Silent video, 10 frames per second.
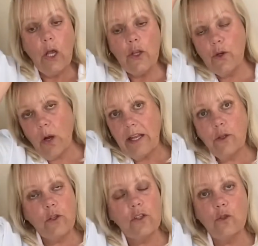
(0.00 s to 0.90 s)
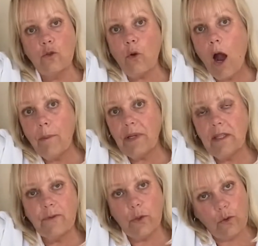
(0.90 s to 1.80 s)
and you just drop a
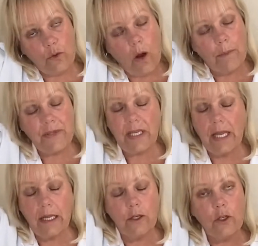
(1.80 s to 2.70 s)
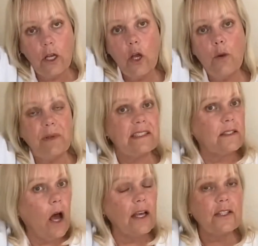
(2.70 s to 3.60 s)
few drops and
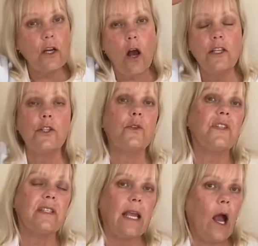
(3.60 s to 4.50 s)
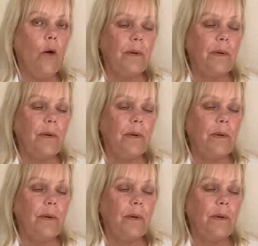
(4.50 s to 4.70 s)
massage it onto your scalp,